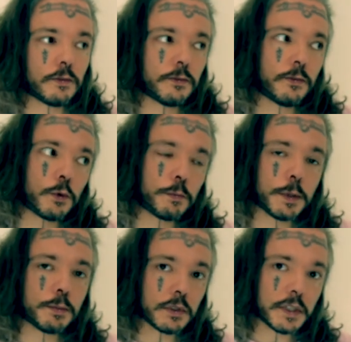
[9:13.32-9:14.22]
for
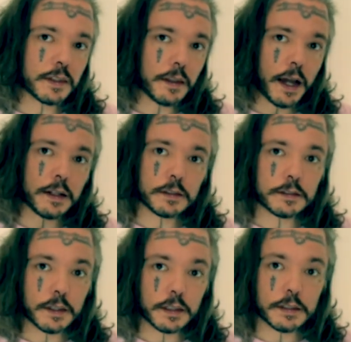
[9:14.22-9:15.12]
people that either
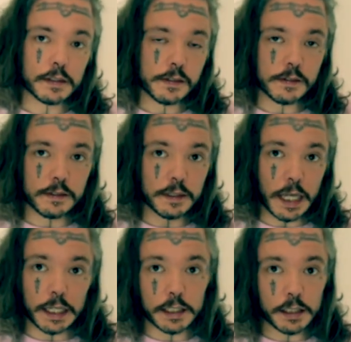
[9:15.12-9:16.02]
take this
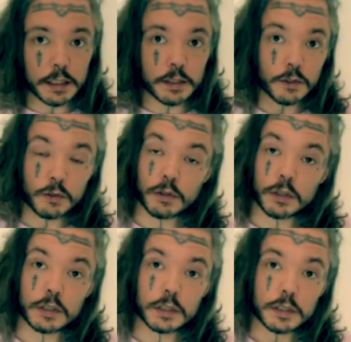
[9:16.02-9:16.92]
daily,
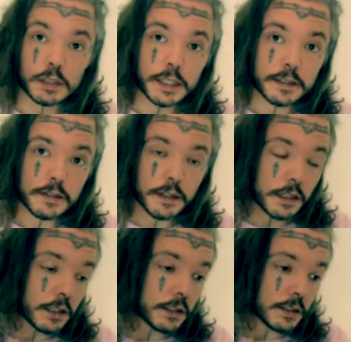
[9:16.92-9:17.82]
or let's
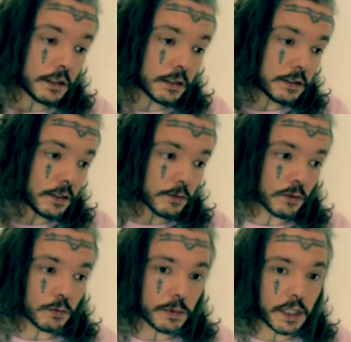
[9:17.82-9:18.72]
say
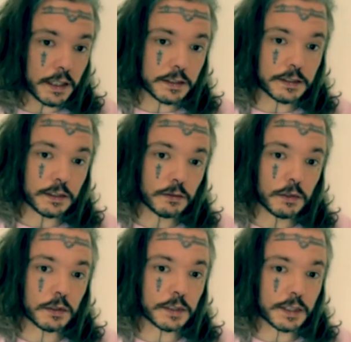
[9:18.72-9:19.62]
several weekends in a
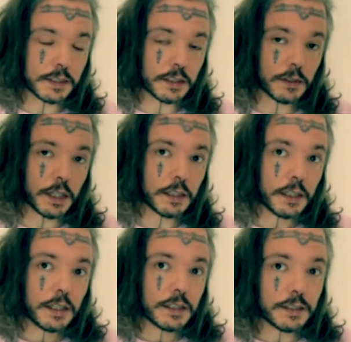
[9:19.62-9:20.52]
row and etc.,
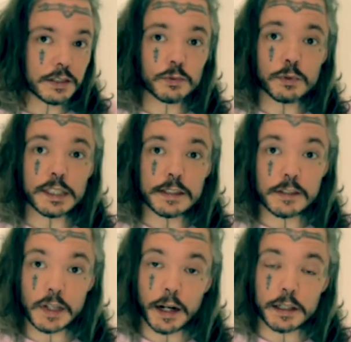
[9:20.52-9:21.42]
this really
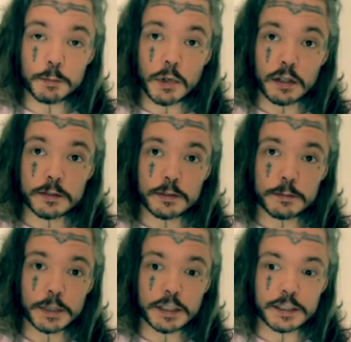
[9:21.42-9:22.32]
scared him off,
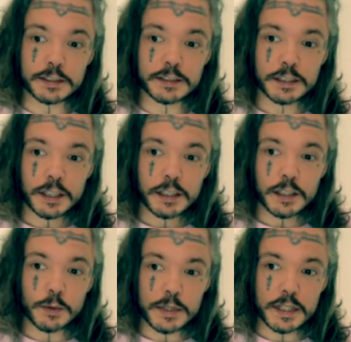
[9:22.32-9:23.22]
because
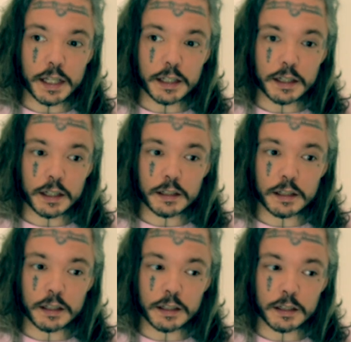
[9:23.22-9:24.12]
he was like,
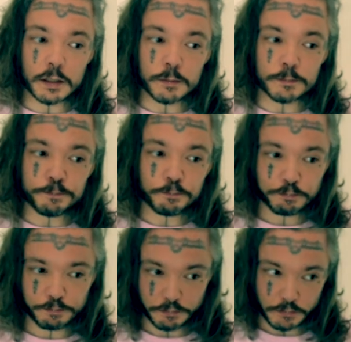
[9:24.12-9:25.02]

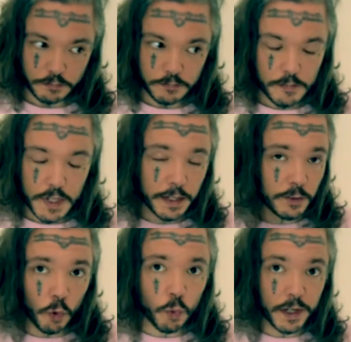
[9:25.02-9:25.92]

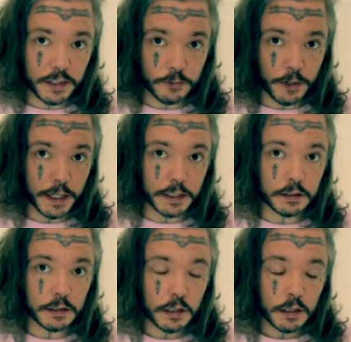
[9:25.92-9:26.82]
it all went
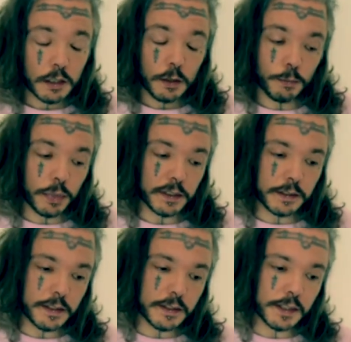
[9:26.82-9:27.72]
fine,
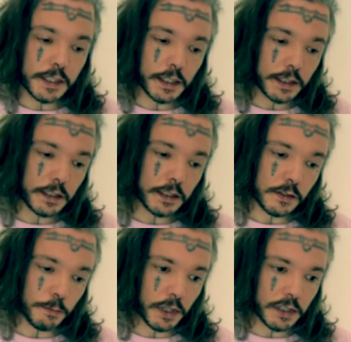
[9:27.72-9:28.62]
but seeing that
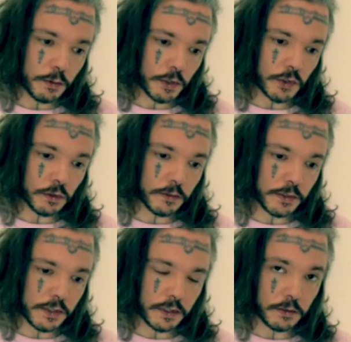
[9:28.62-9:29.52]
his body was all of
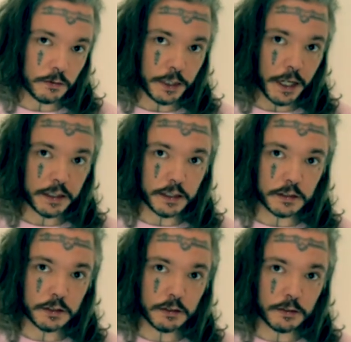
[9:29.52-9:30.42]
a sudden
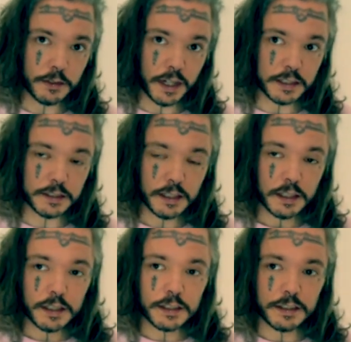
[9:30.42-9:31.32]
reacting to the fact
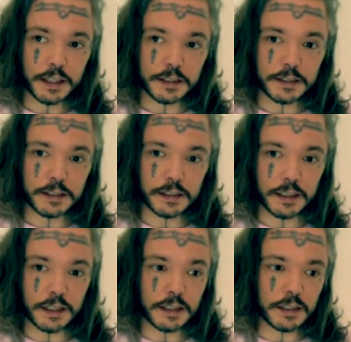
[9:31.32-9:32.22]
that
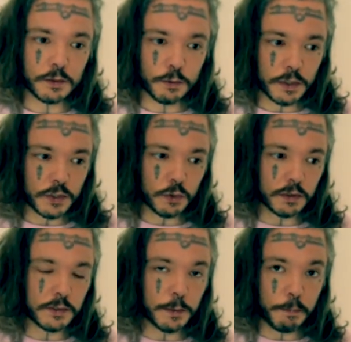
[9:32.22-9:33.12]
he was
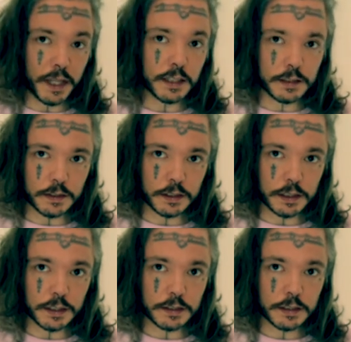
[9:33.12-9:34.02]
sort of dependent on
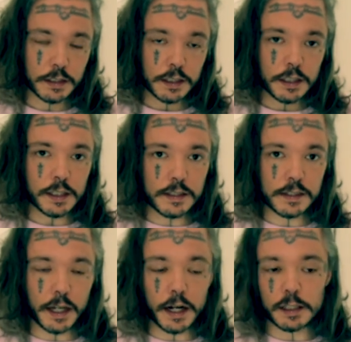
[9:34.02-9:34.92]
it, it
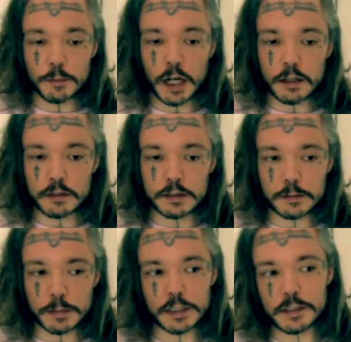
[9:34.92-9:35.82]
scared him out,
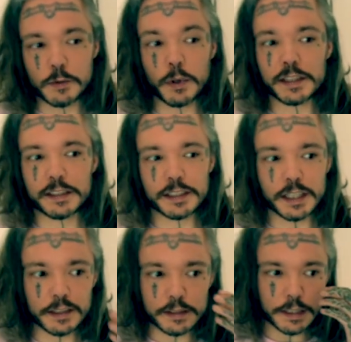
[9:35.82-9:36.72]
because he went on
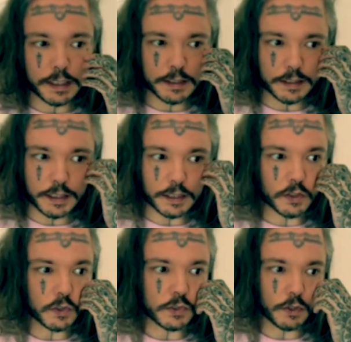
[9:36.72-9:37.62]
the internet and then he
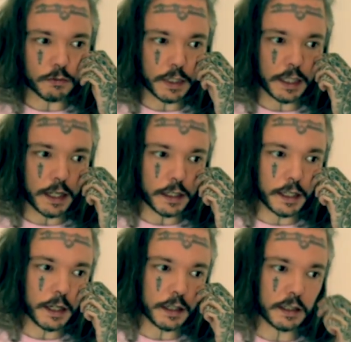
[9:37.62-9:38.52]
also read like,
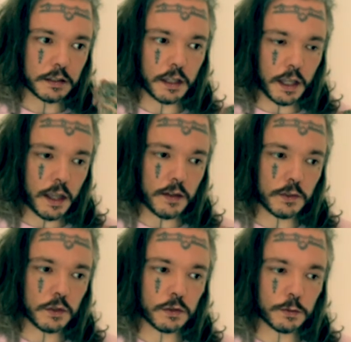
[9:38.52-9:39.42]
yeah,
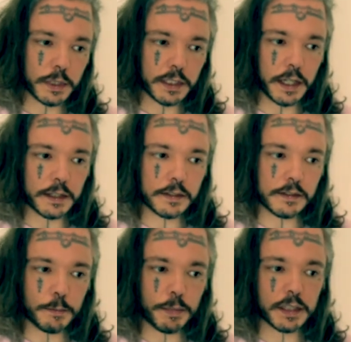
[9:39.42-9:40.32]
if your body gets
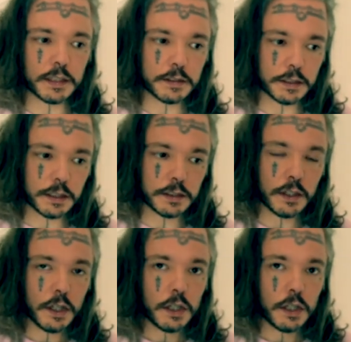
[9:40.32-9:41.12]
dependent on it,